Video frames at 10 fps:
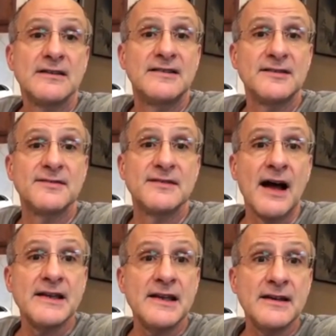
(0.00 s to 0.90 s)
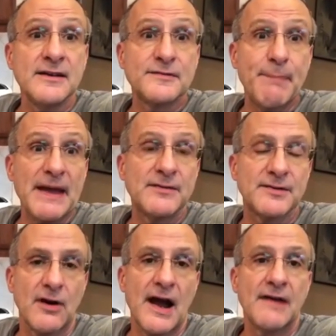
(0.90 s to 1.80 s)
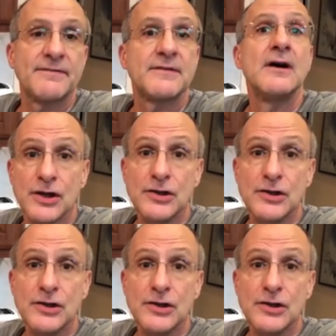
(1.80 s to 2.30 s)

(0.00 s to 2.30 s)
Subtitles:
designing a spacecraft,